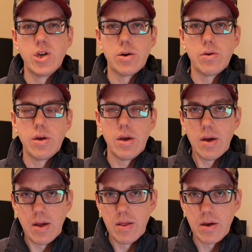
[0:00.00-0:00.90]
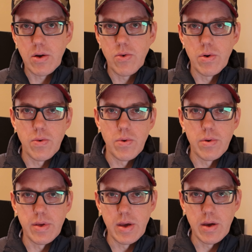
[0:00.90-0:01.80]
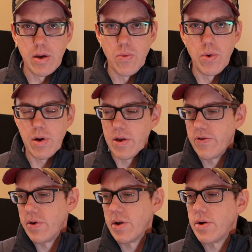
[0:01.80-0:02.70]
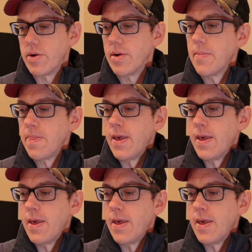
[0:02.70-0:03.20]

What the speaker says: generally in the court where the work injury occurred.